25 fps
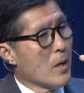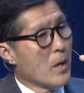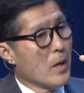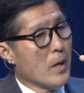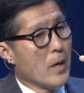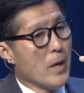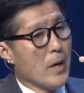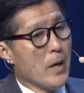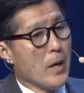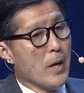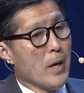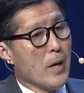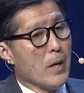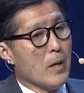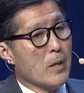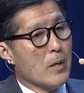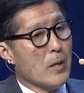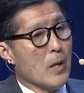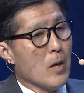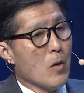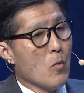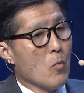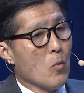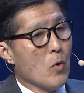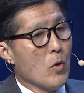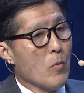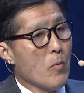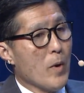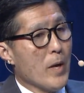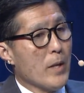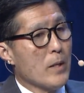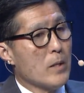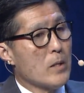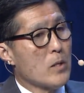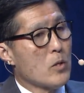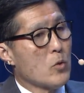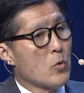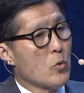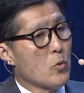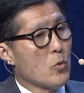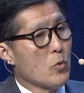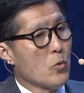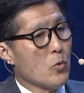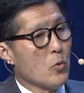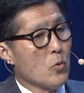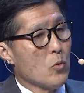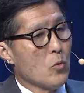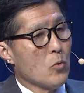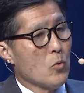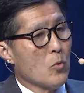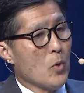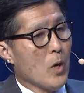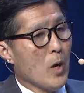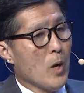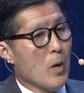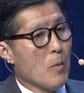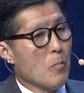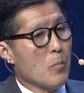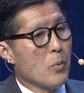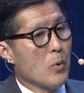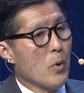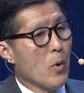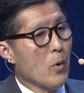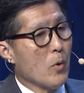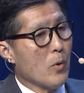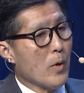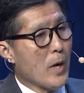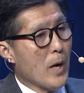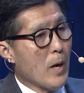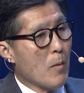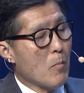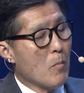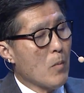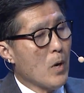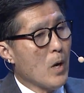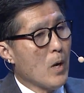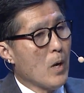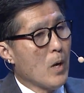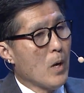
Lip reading: And we went to a program